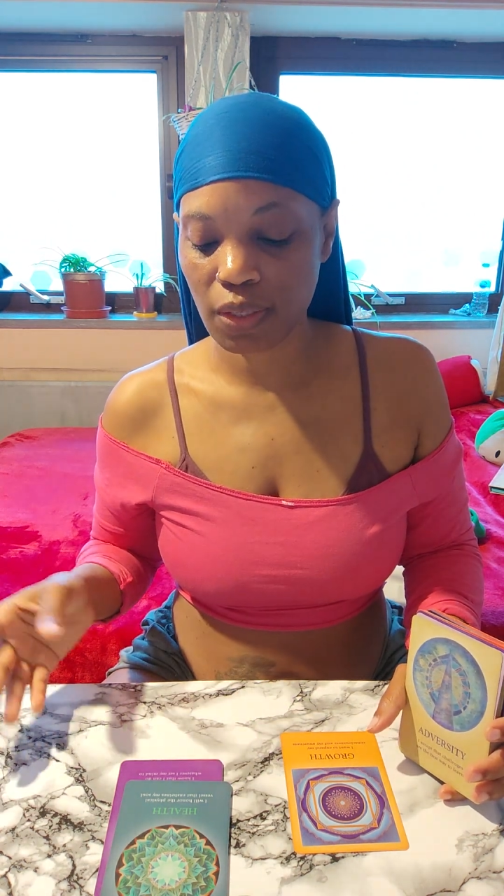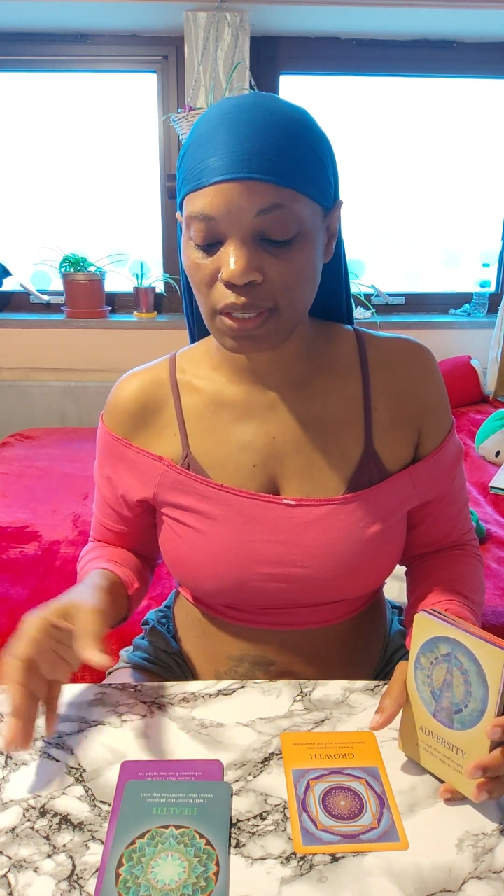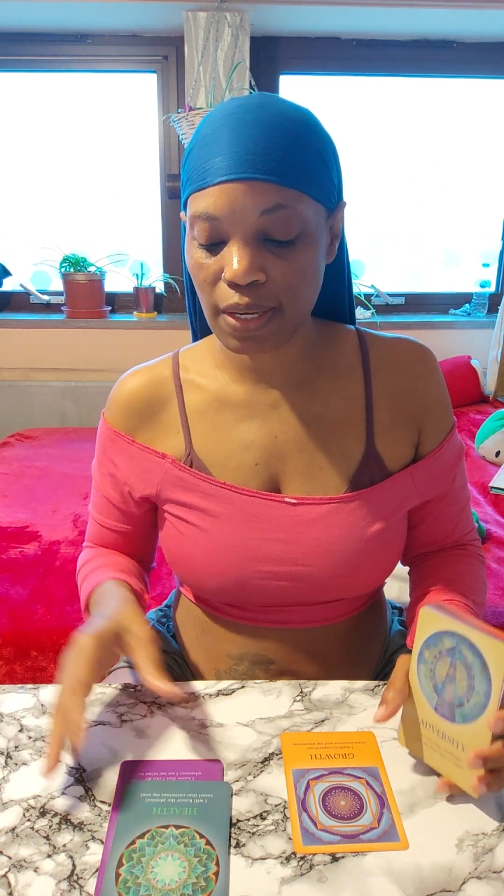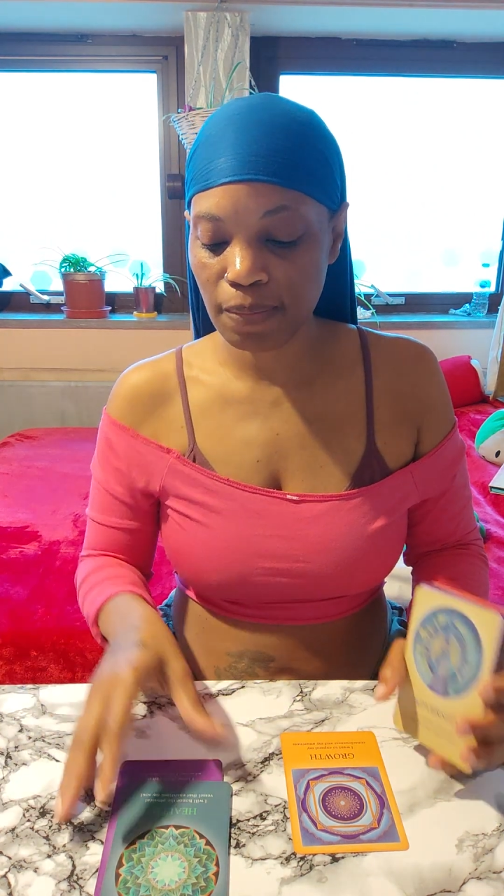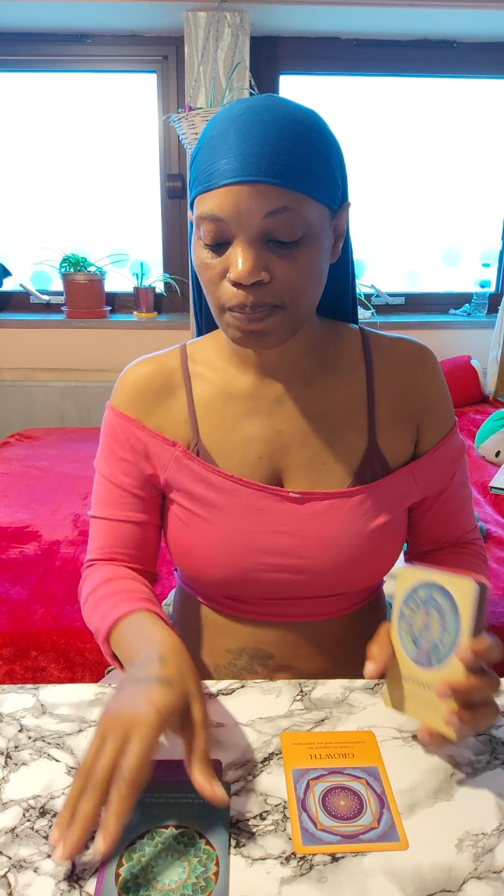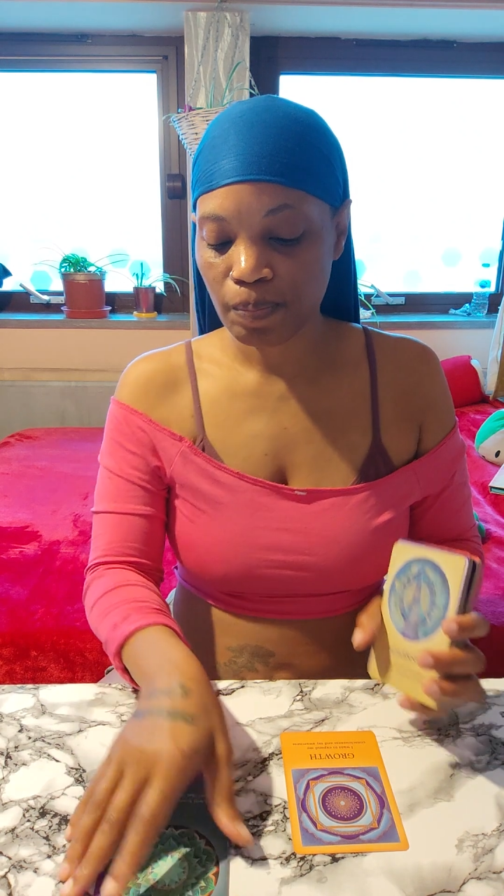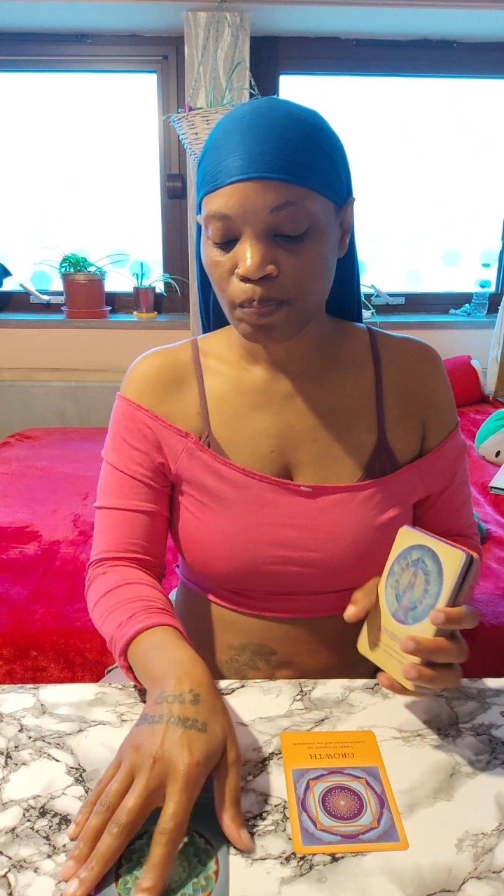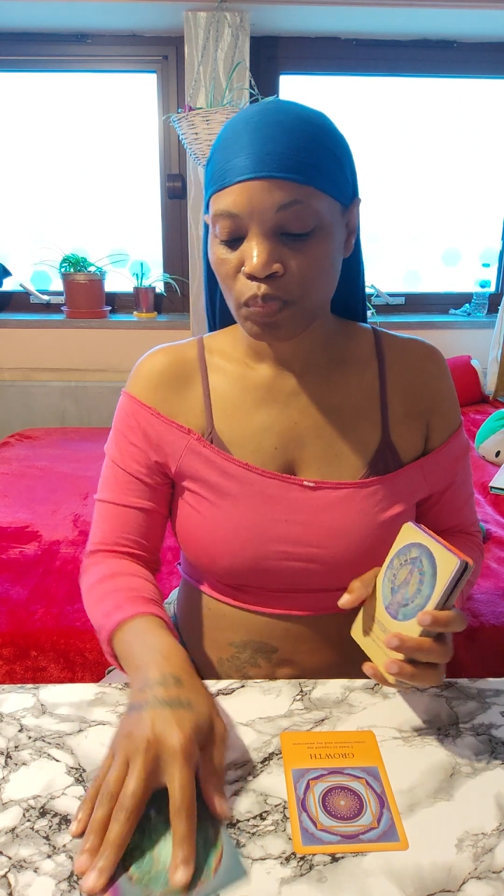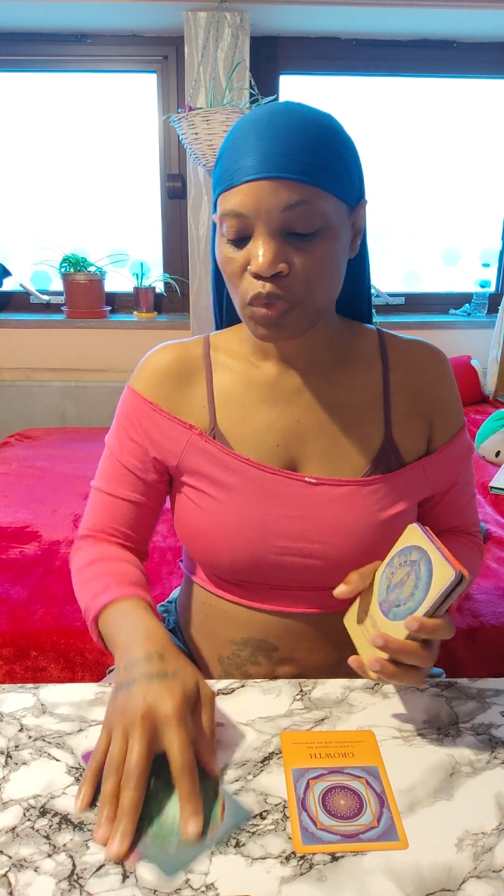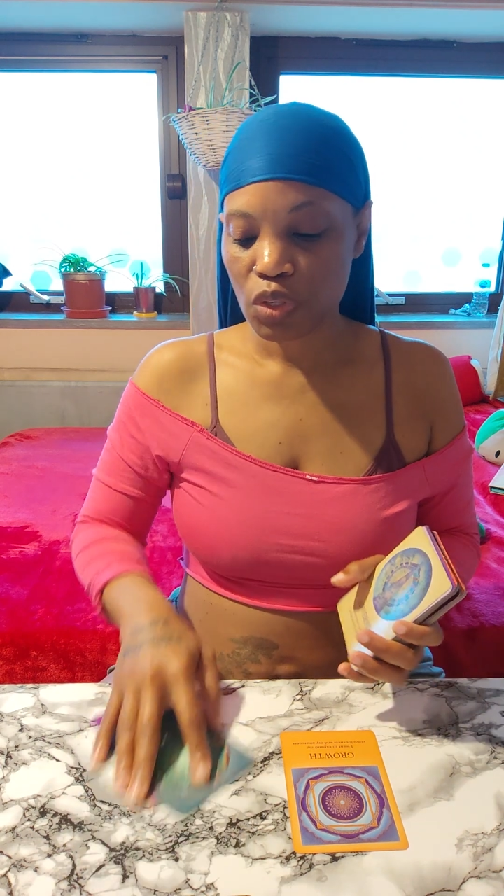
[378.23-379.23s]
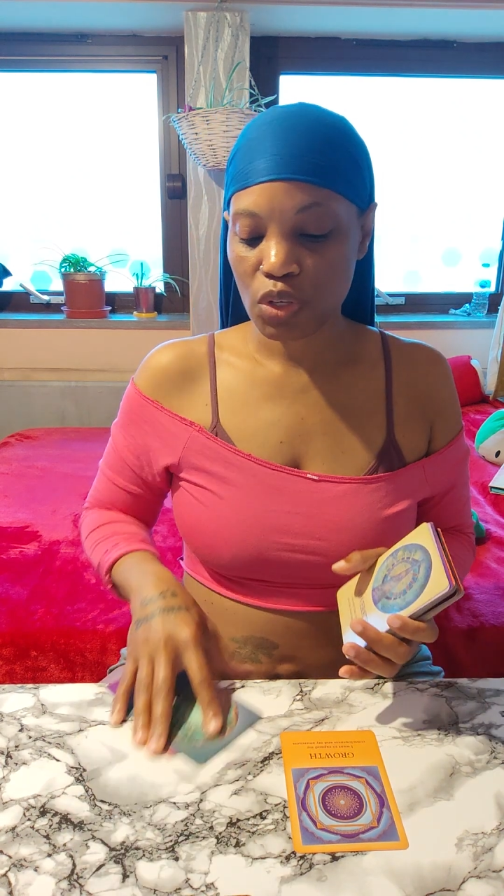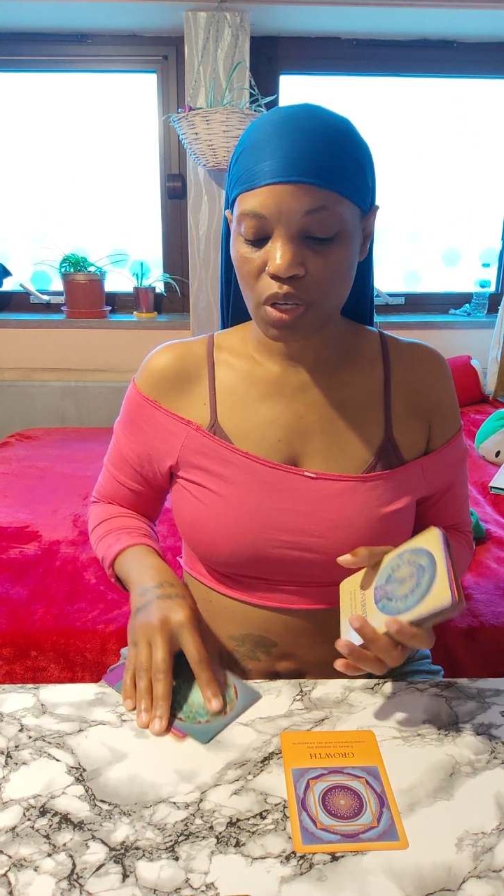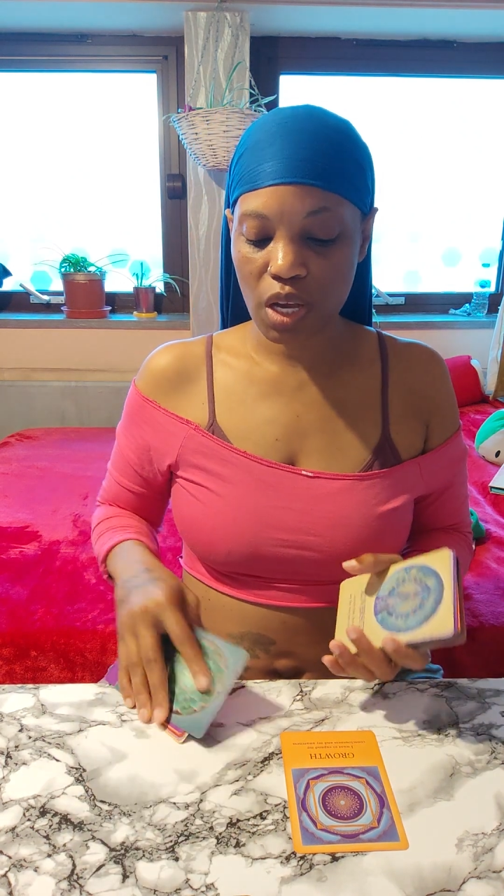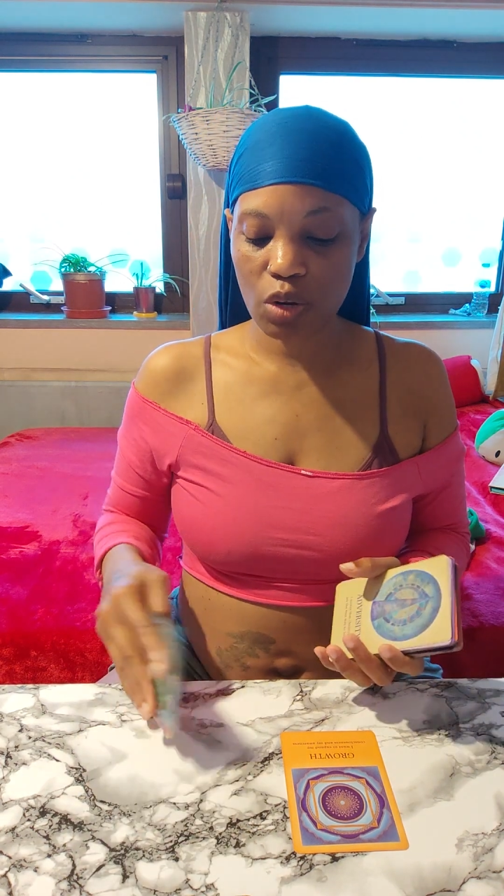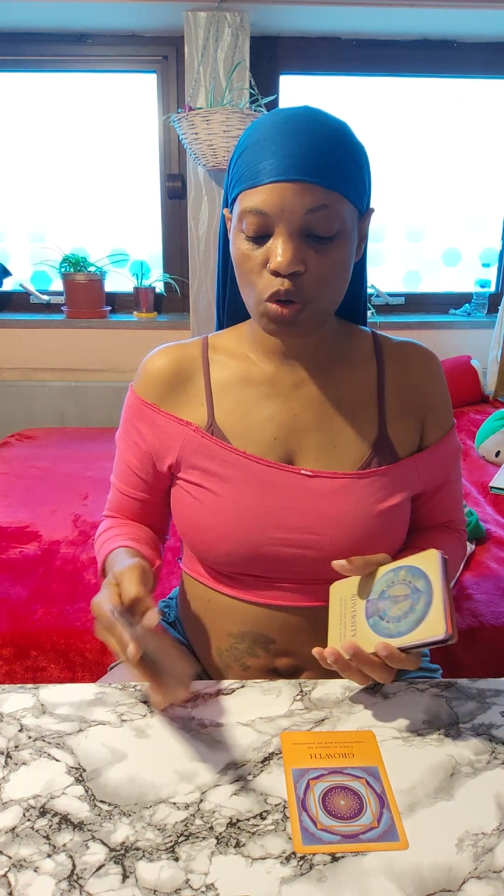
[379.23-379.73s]
Okay?
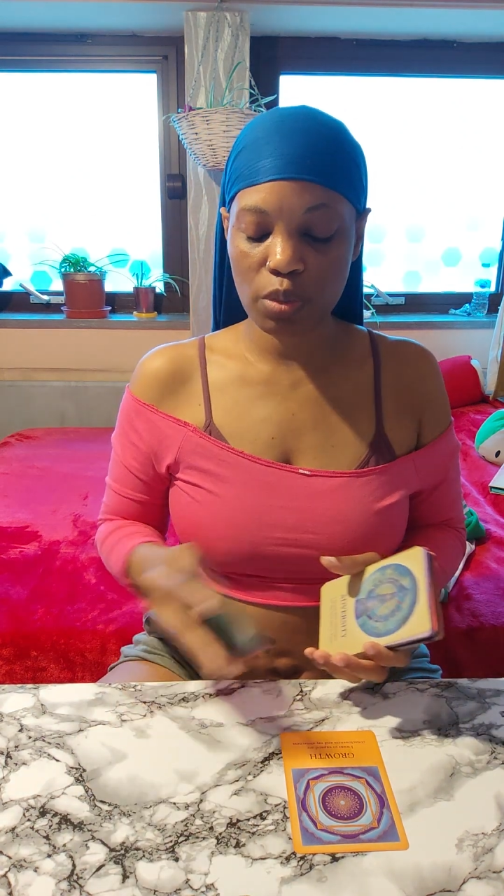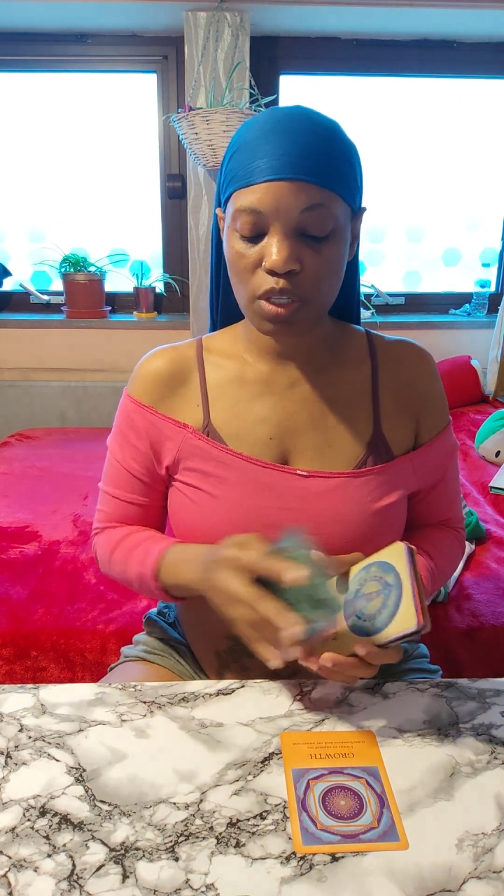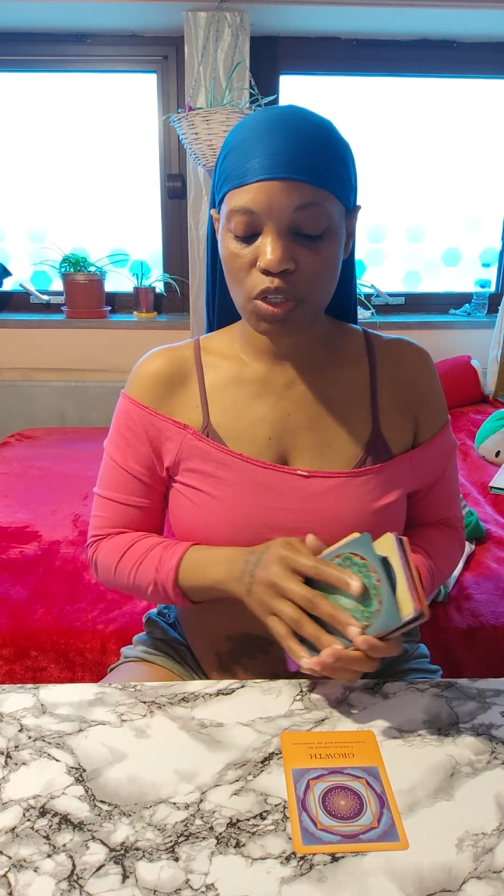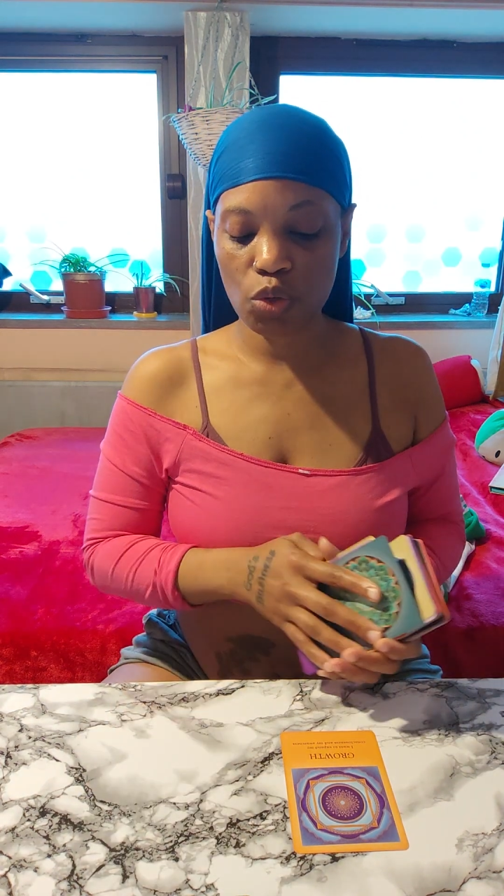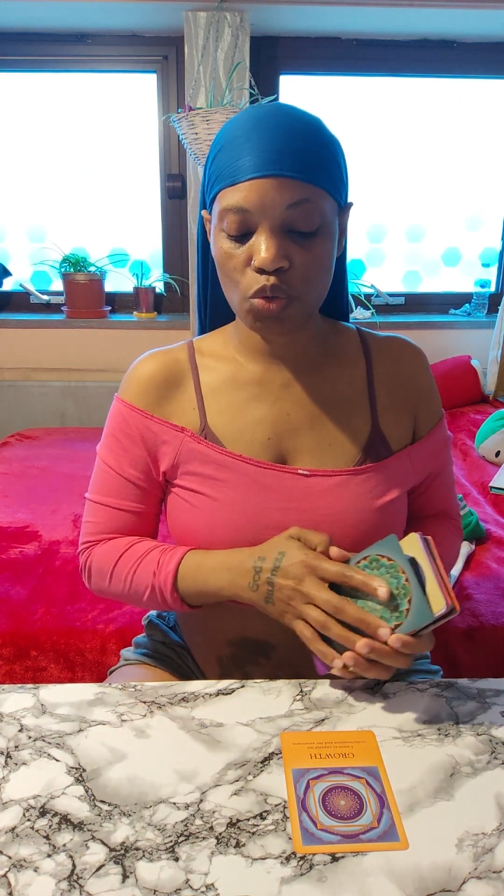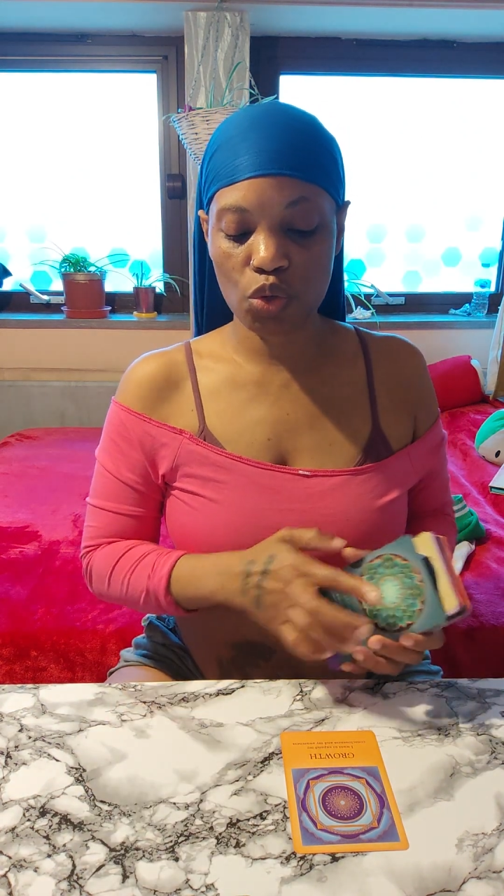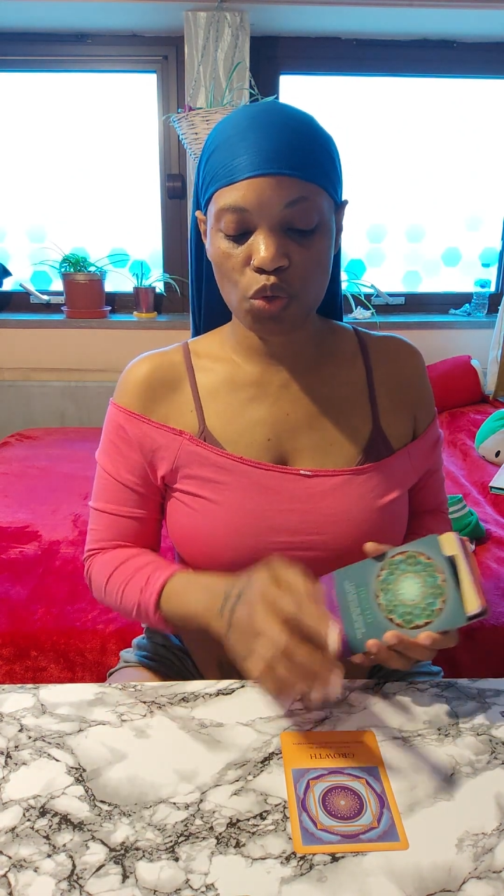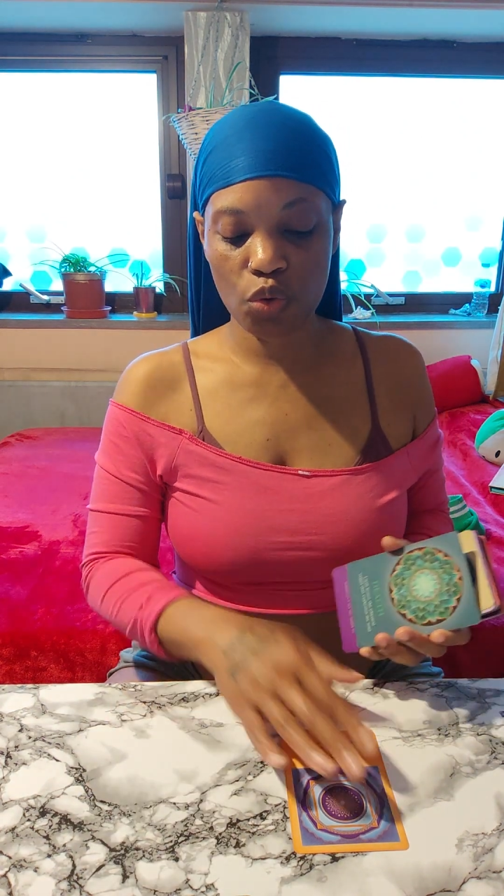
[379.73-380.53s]
So God hopes to use